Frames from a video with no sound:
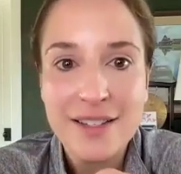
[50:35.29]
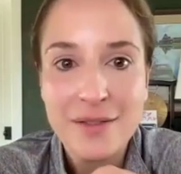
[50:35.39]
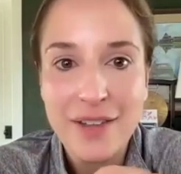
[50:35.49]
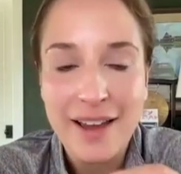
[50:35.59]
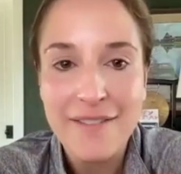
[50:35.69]
of
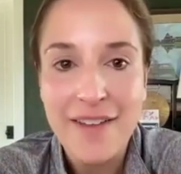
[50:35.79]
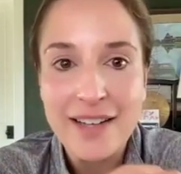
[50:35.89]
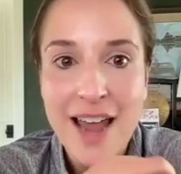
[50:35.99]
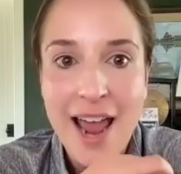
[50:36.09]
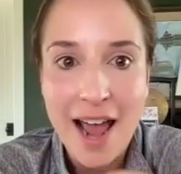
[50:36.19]
like
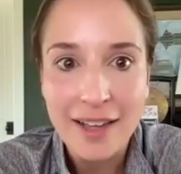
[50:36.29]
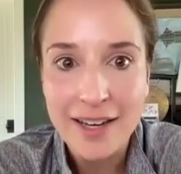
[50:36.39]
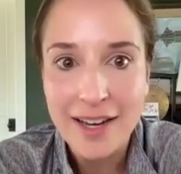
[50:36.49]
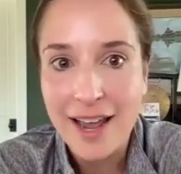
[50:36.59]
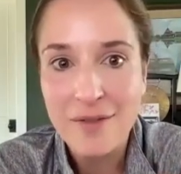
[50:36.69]

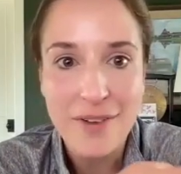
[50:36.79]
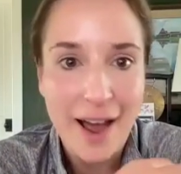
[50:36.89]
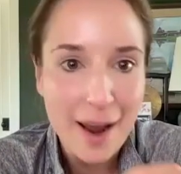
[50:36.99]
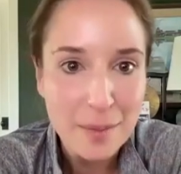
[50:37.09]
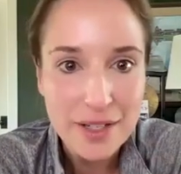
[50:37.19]
vitality and
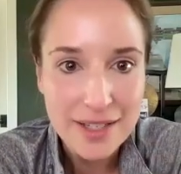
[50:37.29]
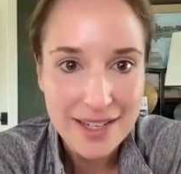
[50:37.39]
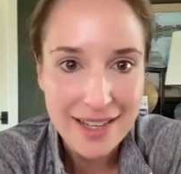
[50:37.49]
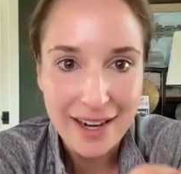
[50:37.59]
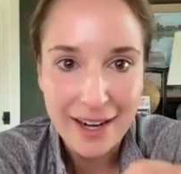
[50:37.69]

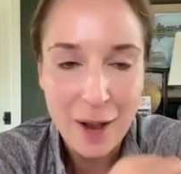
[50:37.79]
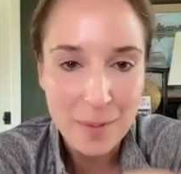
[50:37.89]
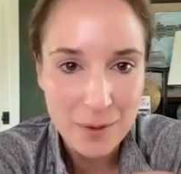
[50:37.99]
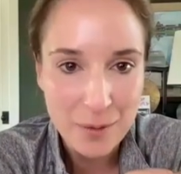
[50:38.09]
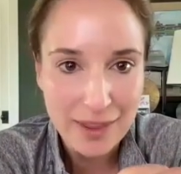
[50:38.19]
vibrancy that
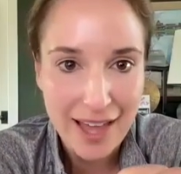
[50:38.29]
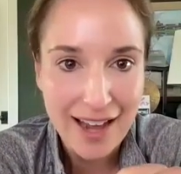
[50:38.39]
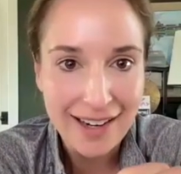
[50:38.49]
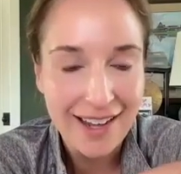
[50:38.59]
comes with that.